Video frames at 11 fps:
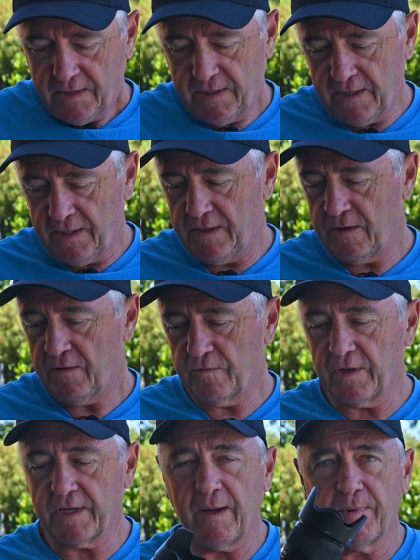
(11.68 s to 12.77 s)
Now I've
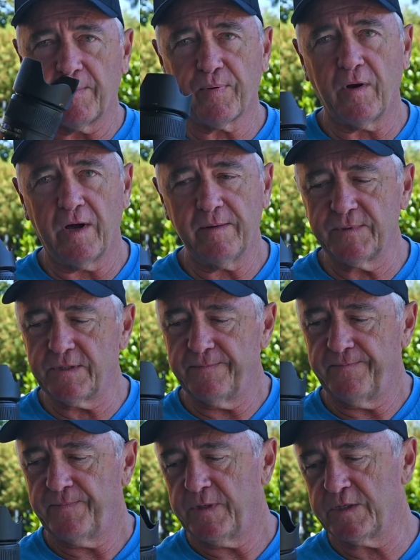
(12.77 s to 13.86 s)
got a couple of primes.
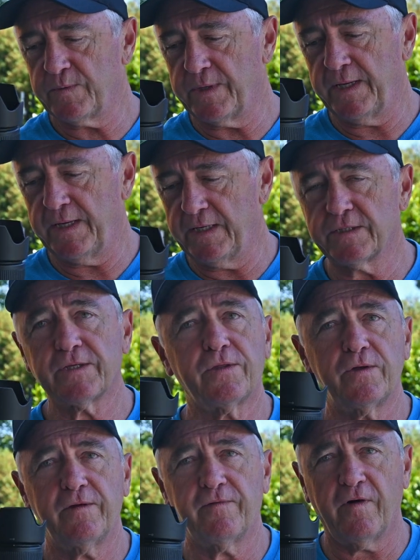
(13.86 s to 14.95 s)
This one here is a
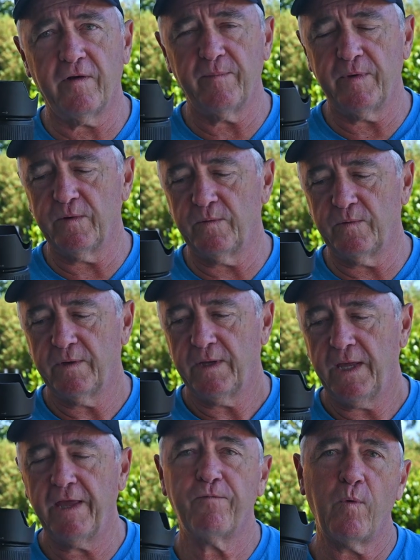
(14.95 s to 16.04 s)
35mm
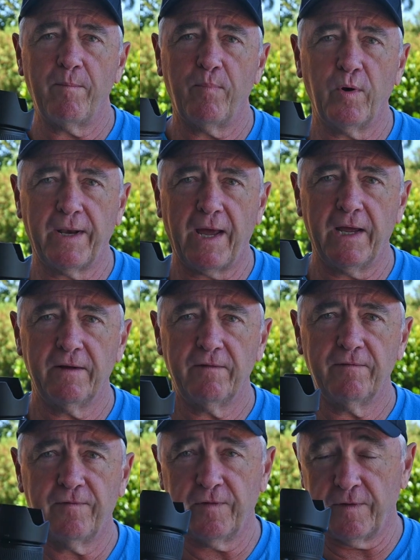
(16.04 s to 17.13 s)
F1.8
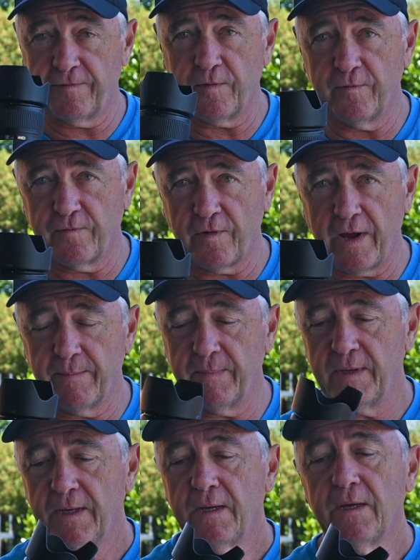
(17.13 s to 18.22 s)
for the full frame
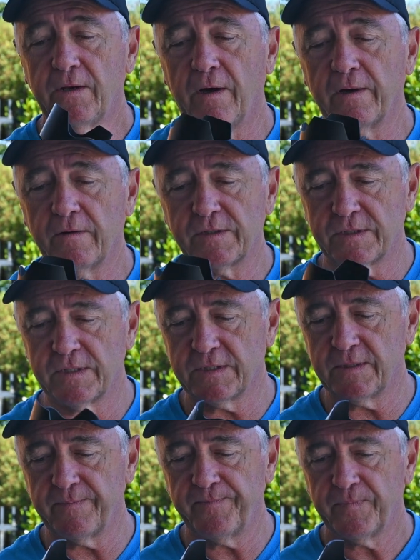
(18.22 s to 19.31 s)
Nikon
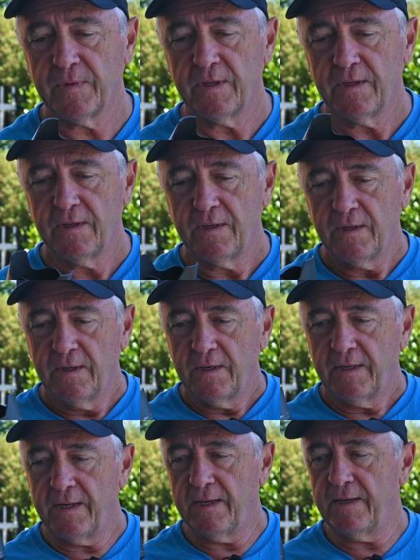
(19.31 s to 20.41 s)
system.
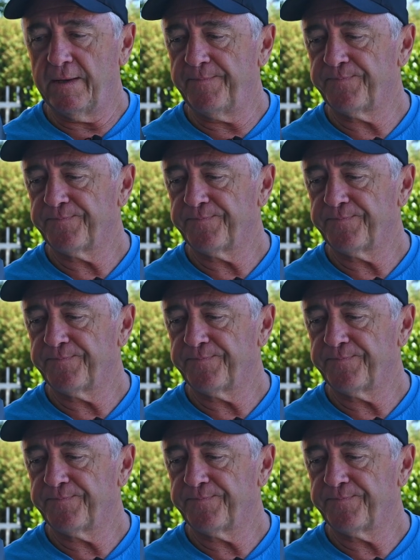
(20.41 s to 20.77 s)
Now